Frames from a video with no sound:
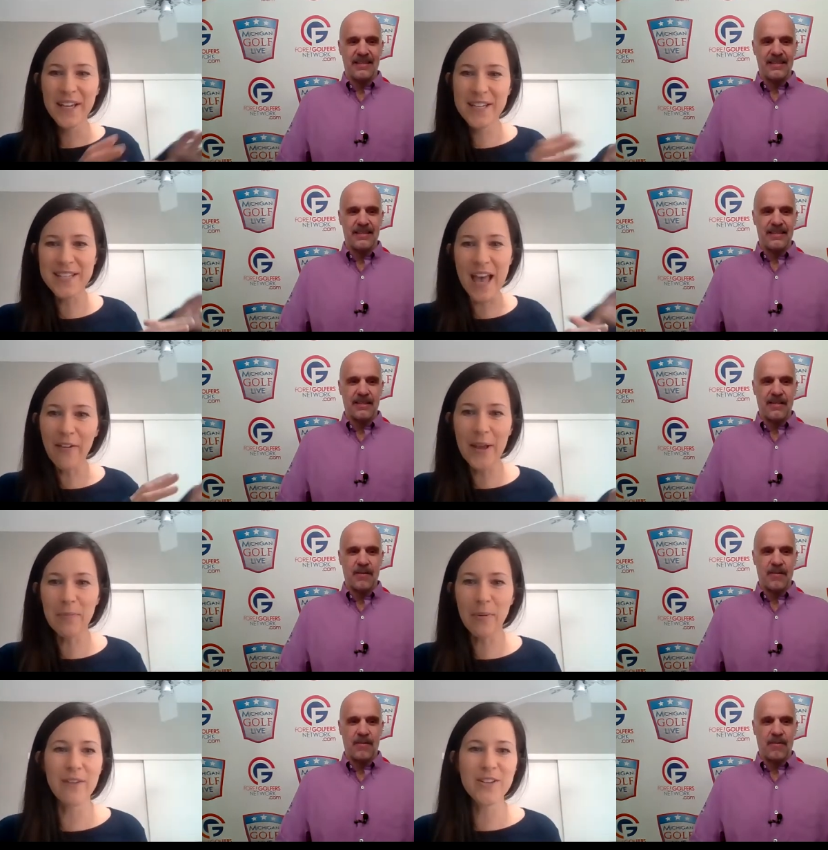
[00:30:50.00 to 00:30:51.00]
Speaker 1: his L
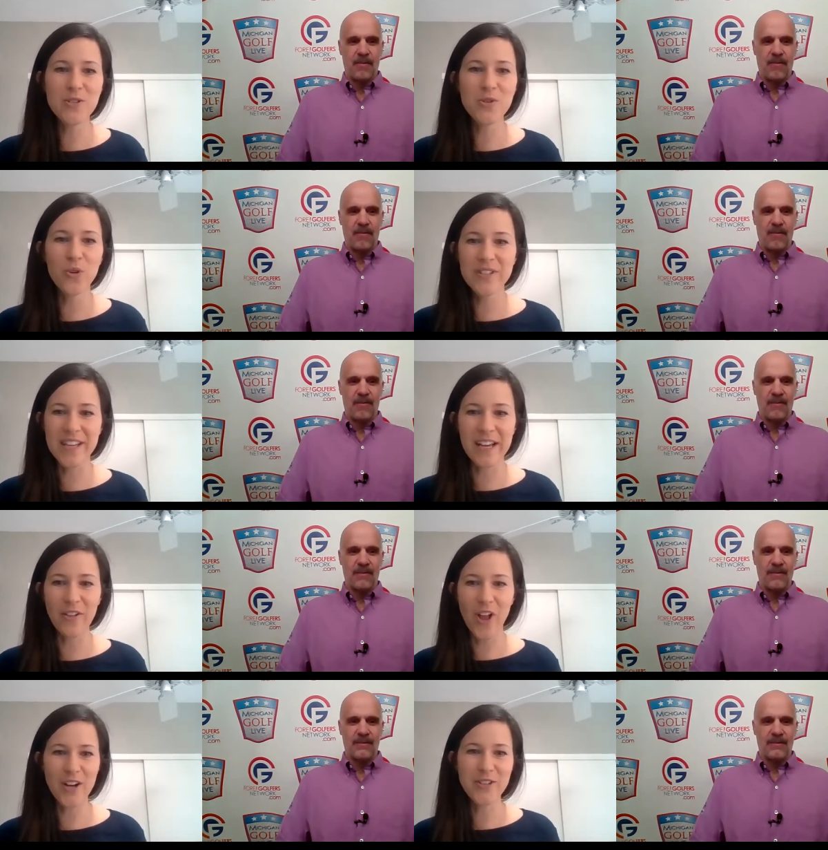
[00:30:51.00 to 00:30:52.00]
A private school. It's
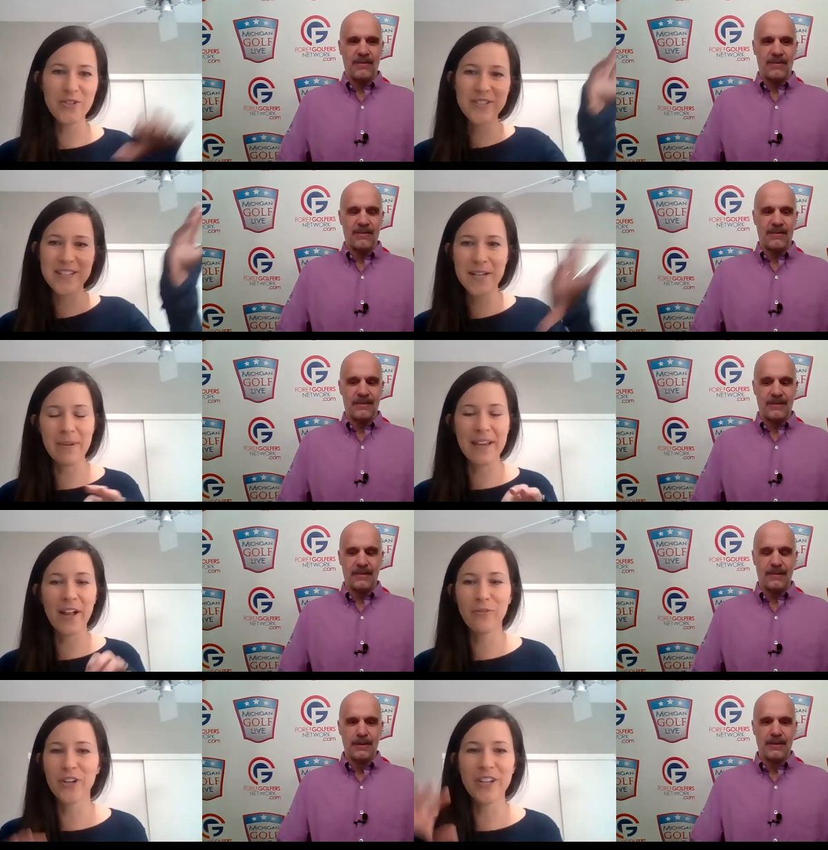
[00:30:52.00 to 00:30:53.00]
like a lot of students end up
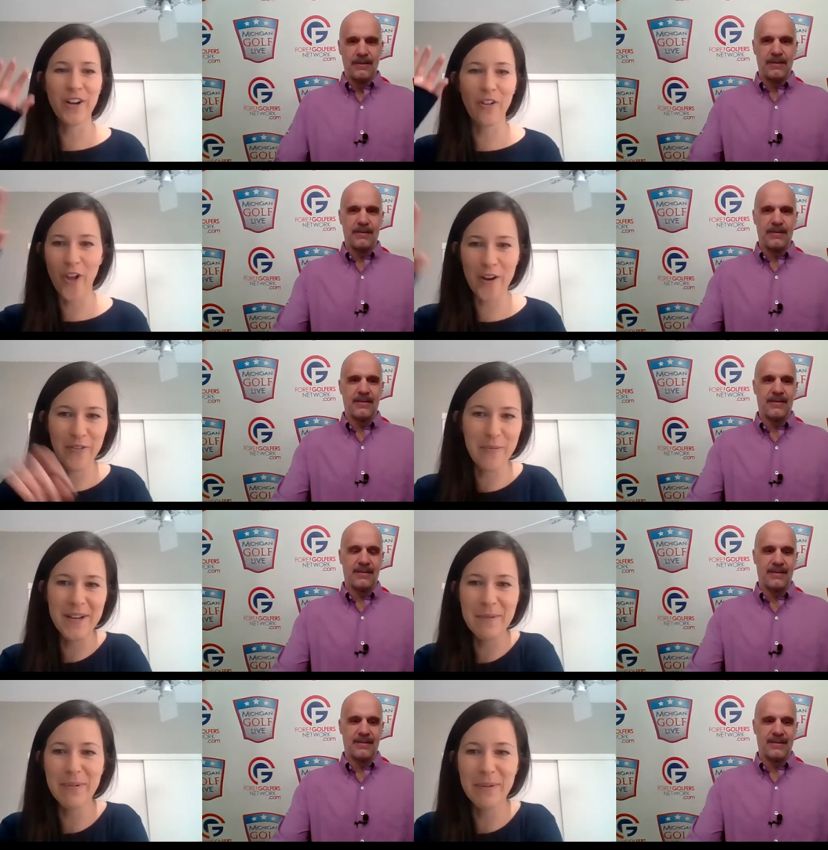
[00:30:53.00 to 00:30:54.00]
in California and a lot of
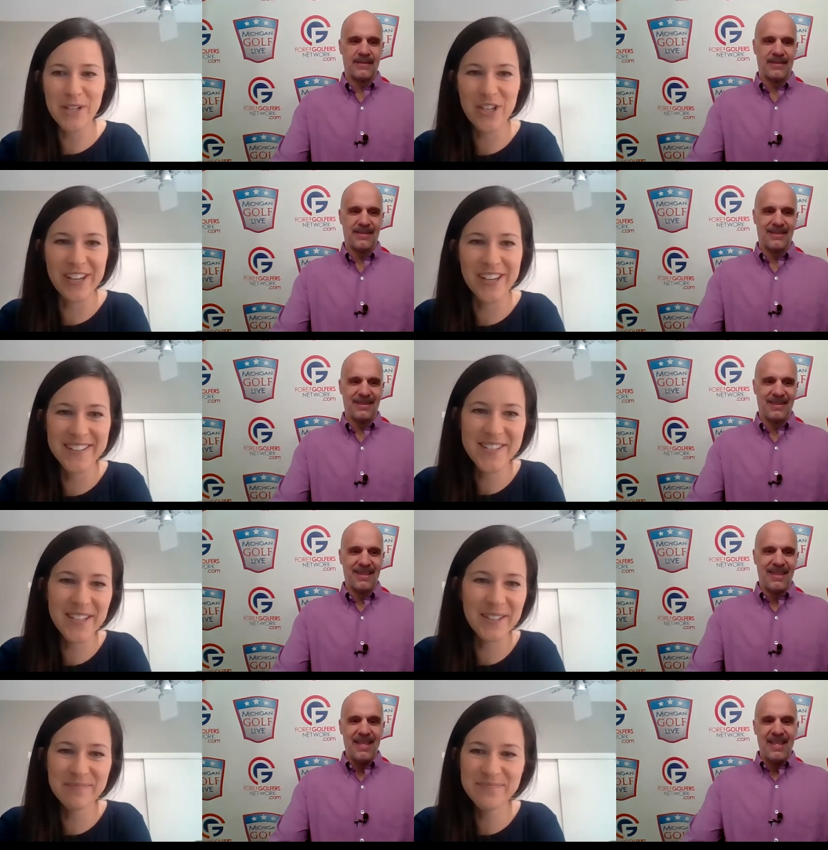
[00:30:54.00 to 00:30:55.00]
them end up in Michigan.
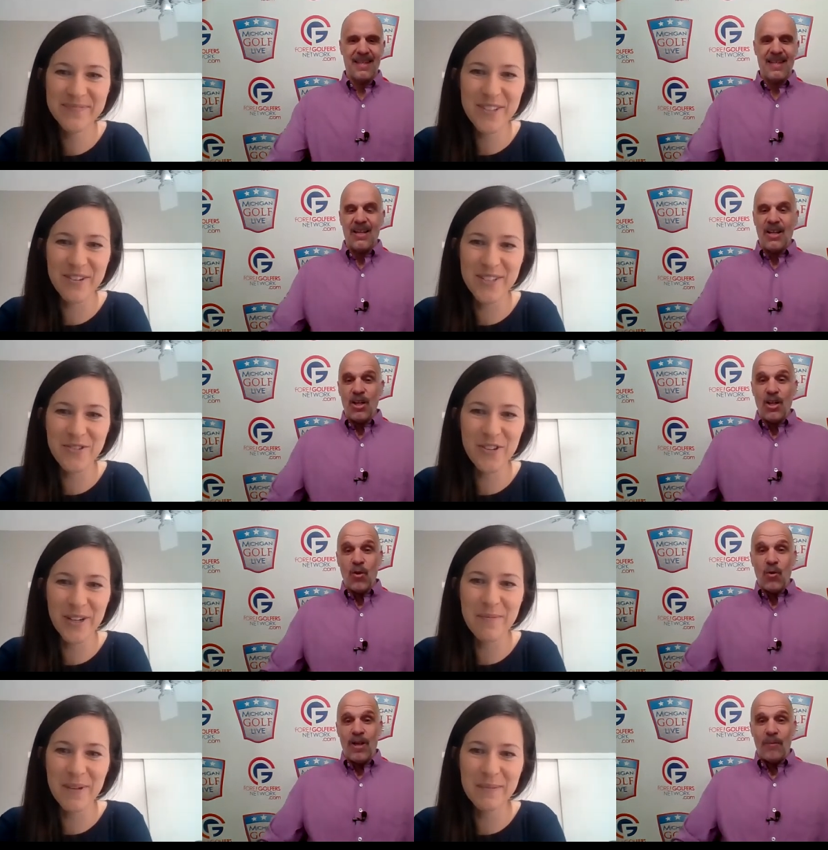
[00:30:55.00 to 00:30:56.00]
So, so I think.
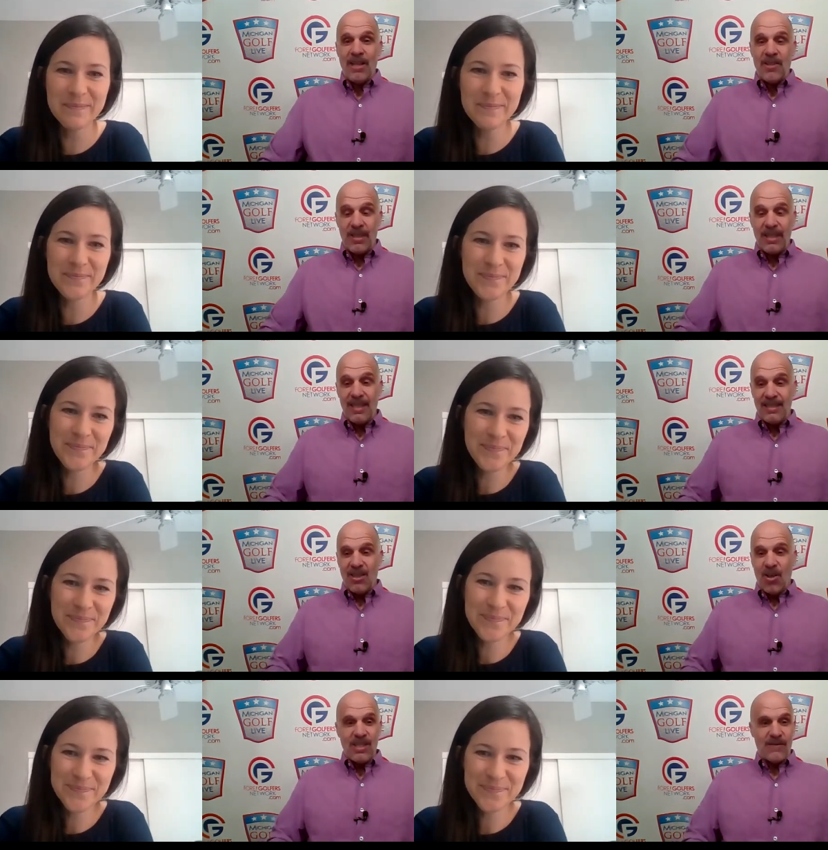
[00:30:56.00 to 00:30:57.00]
Speaker 2: Well, Petra, it
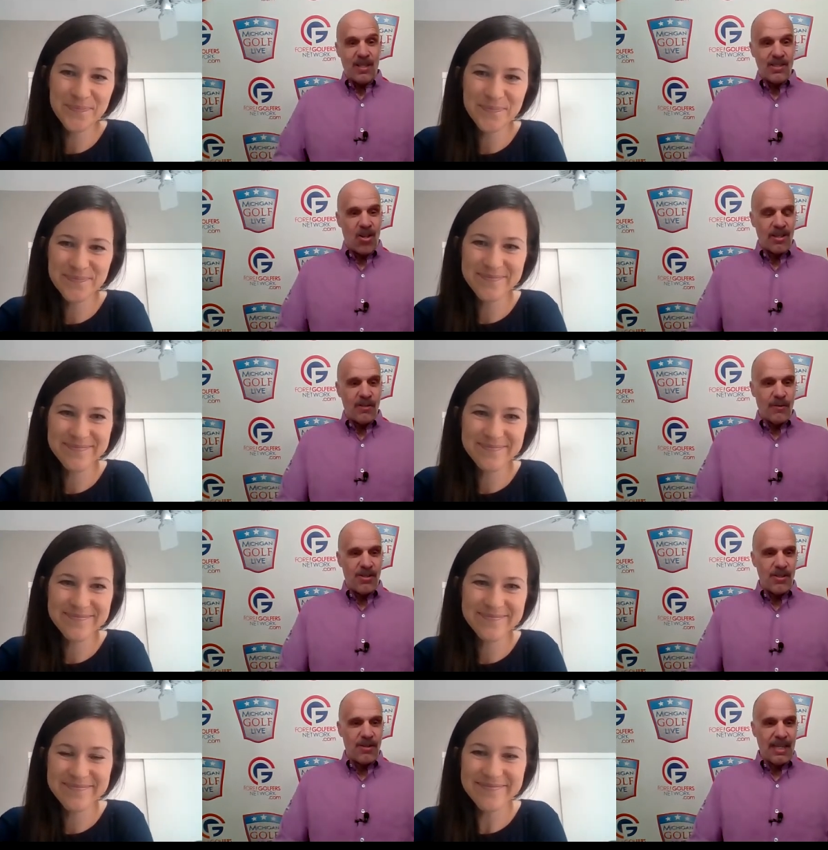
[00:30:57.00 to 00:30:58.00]
is always fun talking
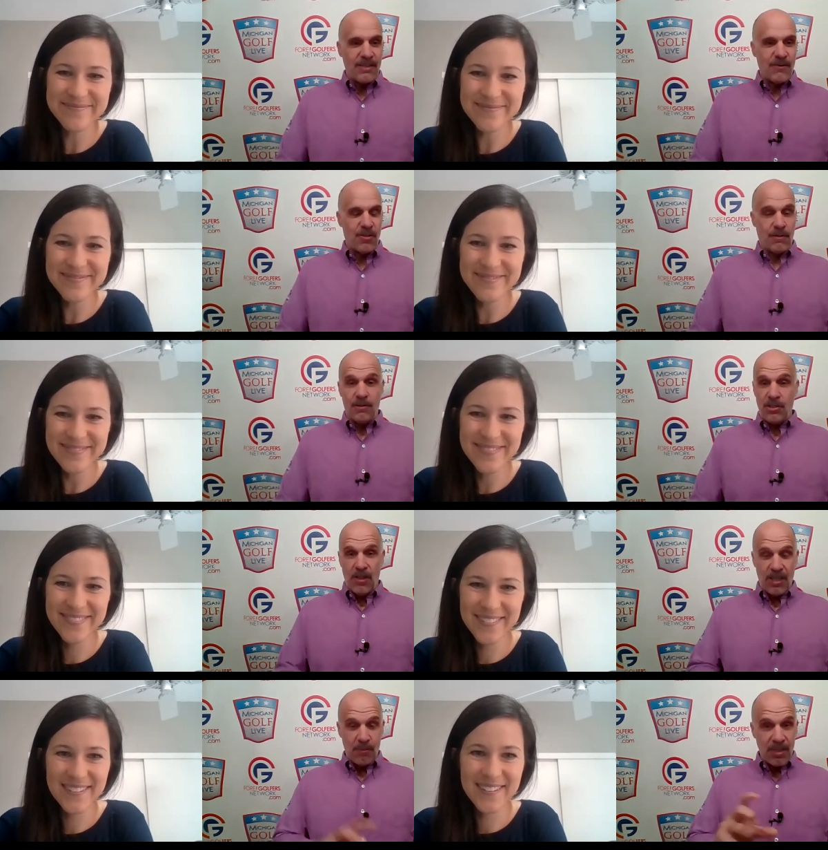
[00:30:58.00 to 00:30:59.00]
with you. Thanks for
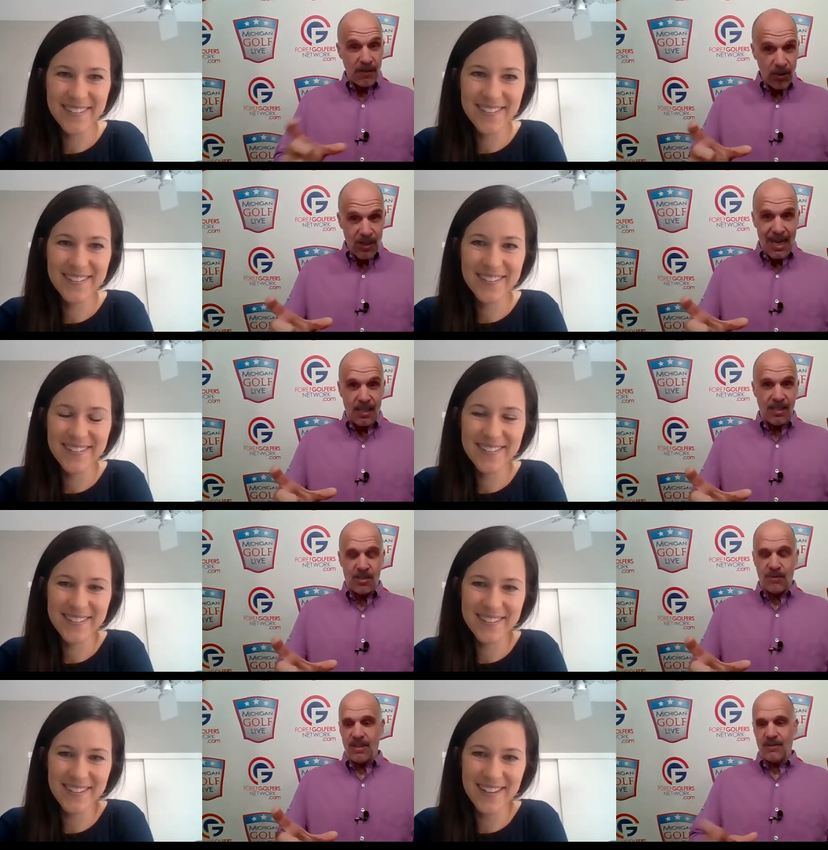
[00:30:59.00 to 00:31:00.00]
sharing a bit of your
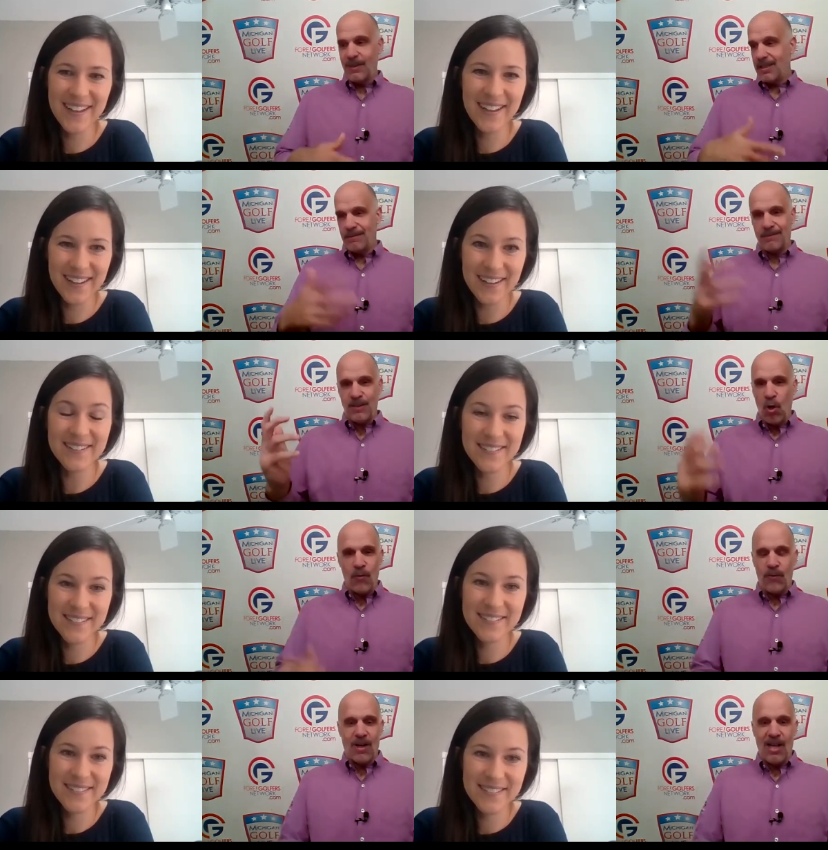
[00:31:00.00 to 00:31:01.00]
knowledge with us. We could
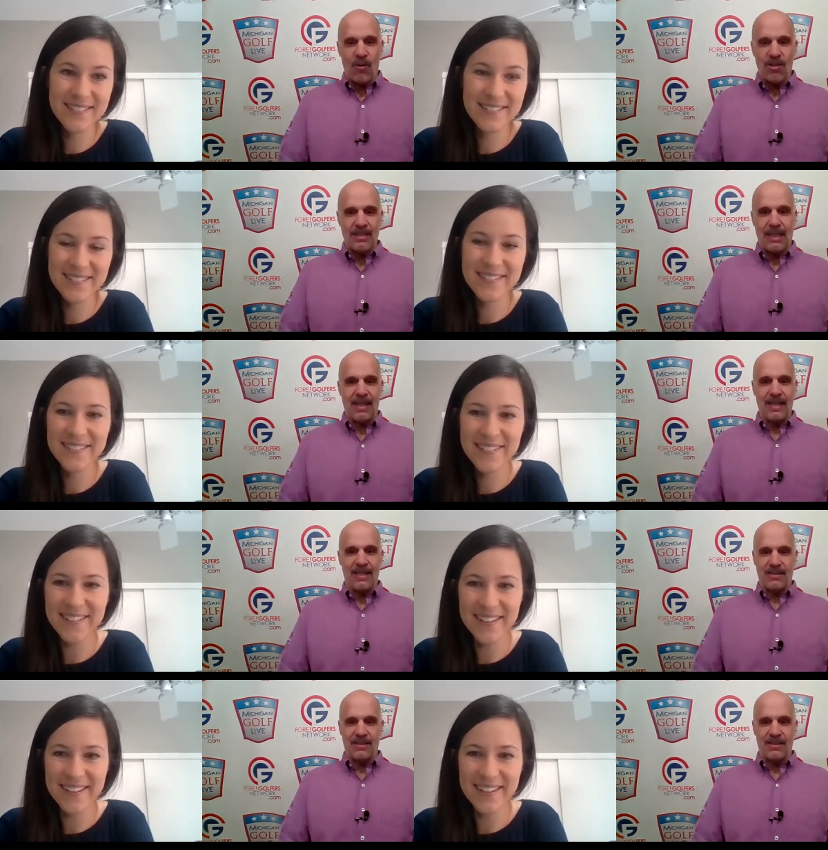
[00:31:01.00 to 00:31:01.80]
go for hours, I think,